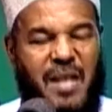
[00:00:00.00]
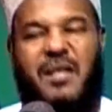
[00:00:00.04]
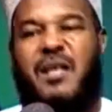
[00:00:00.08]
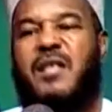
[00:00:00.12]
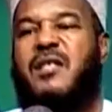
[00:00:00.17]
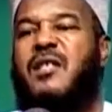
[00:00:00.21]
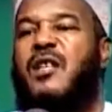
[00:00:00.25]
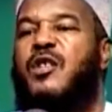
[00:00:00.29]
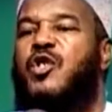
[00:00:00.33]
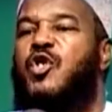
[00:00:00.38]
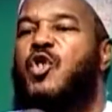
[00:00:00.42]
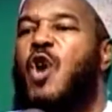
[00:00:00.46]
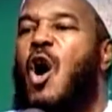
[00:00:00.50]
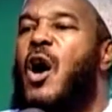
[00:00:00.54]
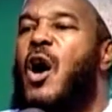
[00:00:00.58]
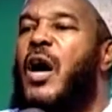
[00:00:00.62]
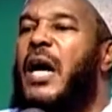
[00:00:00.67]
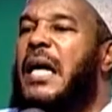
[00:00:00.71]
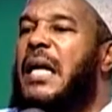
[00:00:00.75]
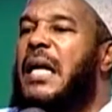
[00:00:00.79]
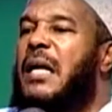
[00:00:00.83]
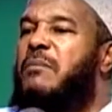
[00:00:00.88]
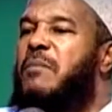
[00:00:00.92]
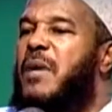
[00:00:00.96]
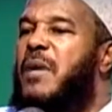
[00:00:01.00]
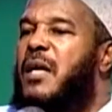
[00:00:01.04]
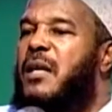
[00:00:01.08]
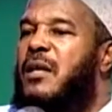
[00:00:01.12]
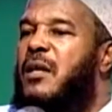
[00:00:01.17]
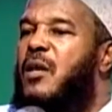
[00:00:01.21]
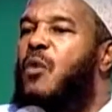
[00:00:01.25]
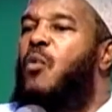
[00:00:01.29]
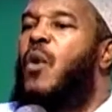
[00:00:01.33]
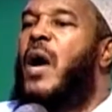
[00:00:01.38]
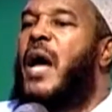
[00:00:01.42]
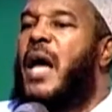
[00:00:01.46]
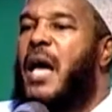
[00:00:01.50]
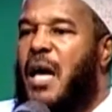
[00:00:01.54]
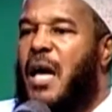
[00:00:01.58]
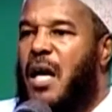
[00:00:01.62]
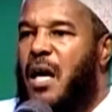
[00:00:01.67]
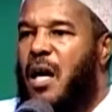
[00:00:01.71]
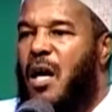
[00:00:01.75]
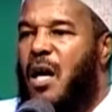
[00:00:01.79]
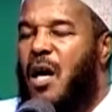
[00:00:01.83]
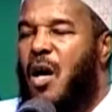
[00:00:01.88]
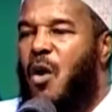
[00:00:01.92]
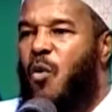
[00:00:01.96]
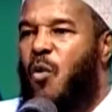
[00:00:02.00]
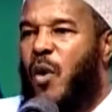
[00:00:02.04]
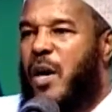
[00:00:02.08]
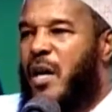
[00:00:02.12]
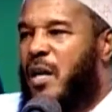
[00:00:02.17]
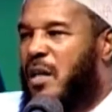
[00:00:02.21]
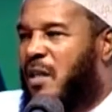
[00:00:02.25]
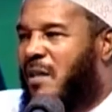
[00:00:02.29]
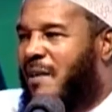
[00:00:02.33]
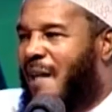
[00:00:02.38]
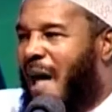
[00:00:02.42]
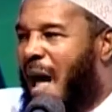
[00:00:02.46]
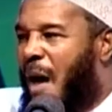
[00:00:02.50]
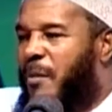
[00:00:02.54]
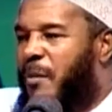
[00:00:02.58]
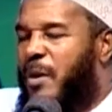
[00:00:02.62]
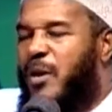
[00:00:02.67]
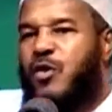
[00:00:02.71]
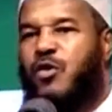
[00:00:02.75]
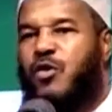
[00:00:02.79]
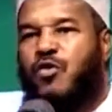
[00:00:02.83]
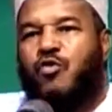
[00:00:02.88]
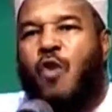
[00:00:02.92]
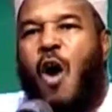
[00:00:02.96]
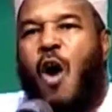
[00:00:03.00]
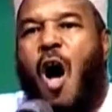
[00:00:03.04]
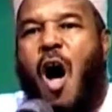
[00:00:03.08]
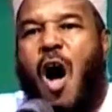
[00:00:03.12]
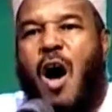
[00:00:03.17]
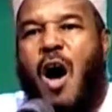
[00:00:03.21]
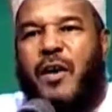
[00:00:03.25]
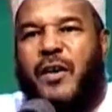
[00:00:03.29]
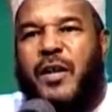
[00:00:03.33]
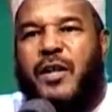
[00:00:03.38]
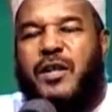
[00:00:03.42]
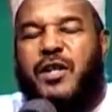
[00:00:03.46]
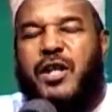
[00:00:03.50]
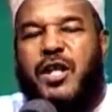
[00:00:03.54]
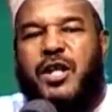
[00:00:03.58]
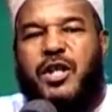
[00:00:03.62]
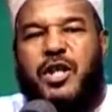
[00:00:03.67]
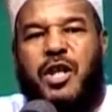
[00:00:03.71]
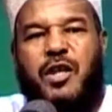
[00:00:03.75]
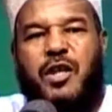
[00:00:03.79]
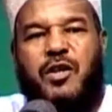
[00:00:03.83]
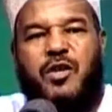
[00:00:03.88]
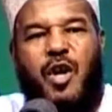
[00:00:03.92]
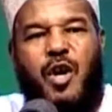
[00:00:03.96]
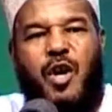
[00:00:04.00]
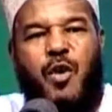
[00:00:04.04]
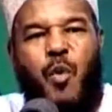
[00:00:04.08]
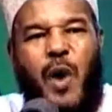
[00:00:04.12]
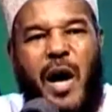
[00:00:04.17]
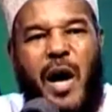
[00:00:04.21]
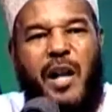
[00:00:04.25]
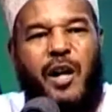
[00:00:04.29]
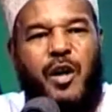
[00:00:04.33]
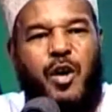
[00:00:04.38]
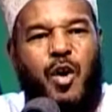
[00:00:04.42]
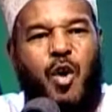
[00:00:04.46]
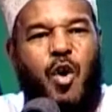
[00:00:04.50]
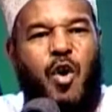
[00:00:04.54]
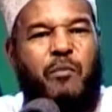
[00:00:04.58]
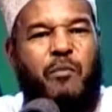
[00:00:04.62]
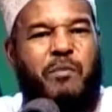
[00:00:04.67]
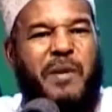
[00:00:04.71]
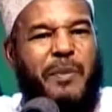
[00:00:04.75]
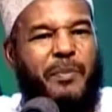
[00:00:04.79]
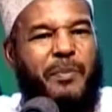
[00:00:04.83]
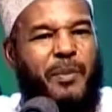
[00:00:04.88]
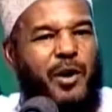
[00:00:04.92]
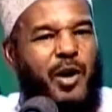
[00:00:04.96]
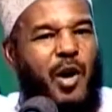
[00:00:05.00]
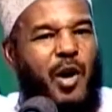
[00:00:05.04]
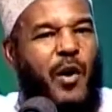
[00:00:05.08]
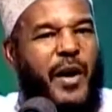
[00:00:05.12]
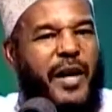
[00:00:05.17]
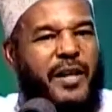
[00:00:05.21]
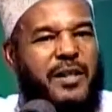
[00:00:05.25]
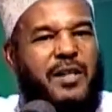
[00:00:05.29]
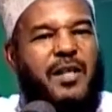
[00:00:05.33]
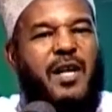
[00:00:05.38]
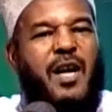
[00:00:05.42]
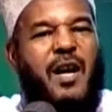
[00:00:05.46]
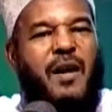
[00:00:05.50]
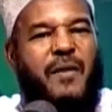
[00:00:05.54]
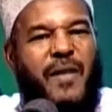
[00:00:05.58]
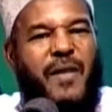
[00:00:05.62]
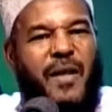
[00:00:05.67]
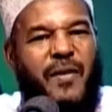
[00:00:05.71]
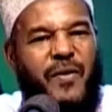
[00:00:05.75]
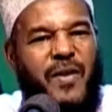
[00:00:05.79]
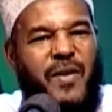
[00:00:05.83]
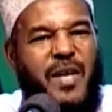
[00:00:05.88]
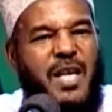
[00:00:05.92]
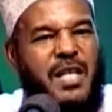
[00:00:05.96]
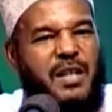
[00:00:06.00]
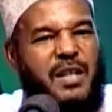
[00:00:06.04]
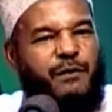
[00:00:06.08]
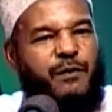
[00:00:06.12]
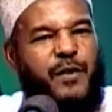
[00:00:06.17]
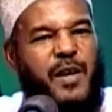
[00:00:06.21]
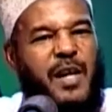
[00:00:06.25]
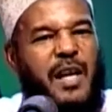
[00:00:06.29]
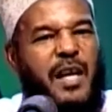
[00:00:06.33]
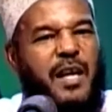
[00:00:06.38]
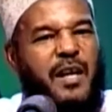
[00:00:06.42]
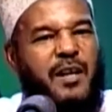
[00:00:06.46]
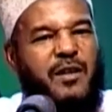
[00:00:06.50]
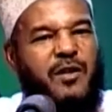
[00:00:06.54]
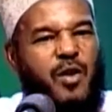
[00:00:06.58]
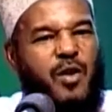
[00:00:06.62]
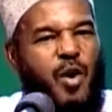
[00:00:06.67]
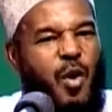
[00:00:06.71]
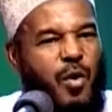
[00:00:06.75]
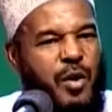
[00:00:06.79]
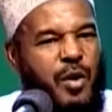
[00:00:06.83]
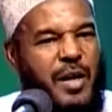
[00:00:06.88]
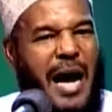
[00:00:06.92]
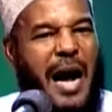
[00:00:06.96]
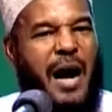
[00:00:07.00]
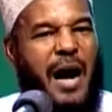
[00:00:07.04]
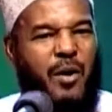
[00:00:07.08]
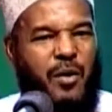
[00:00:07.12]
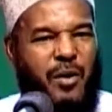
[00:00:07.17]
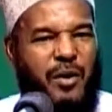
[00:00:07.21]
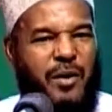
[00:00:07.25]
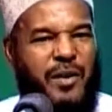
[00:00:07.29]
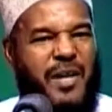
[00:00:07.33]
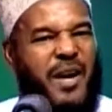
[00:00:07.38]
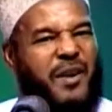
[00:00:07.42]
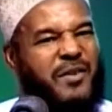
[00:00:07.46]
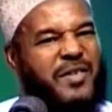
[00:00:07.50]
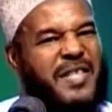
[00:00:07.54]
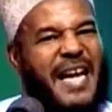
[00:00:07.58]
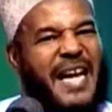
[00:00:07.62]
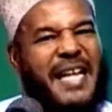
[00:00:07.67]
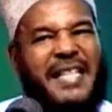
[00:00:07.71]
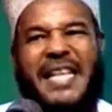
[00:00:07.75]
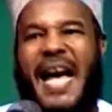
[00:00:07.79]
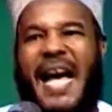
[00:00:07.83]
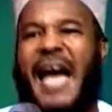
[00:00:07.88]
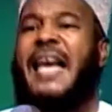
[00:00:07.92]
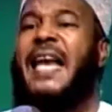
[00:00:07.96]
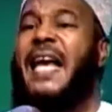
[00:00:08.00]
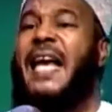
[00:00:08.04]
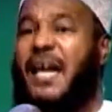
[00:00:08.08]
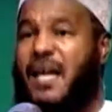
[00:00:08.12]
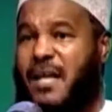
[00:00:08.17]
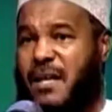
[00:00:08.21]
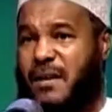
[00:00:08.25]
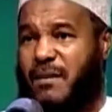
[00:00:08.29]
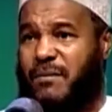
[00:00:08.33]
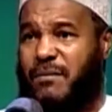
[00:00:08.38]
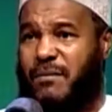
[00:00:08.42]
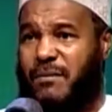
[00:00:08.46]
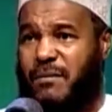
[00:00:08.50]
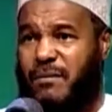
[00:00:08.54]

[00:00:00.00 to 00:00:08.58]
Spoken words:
This has historically been the way. When Islam is strong, the teachings are well known, people know it, then these feelings go down. They're satanic.